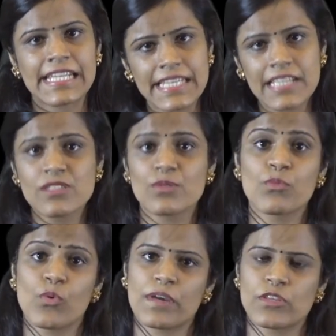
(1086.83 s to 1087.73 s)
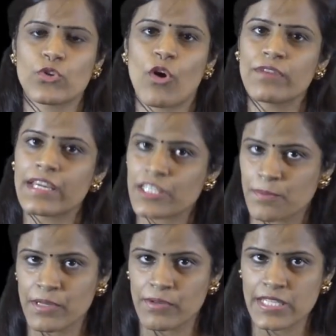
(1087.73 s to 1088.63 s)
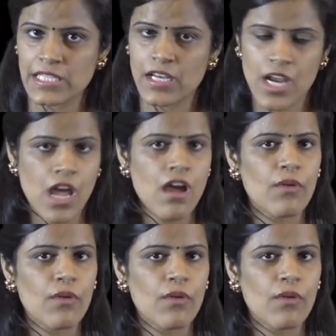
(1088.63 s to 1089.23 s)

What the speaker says: intense moments of the experience,